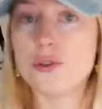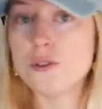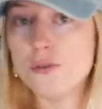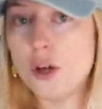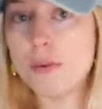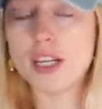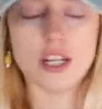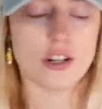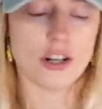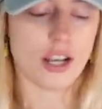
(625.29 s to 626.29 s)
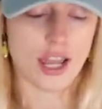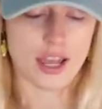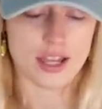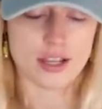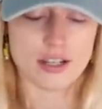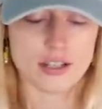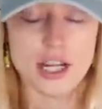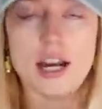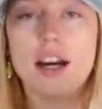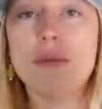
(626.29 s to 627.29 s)
there's film in here. And
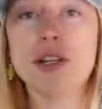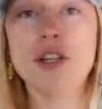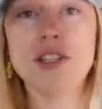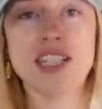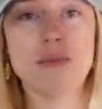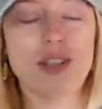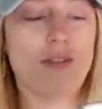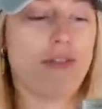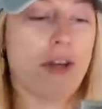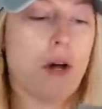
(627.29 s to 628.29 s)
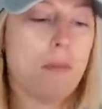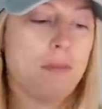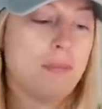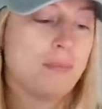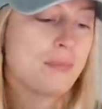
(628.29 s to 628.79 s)
yeah, I've been using it with the film.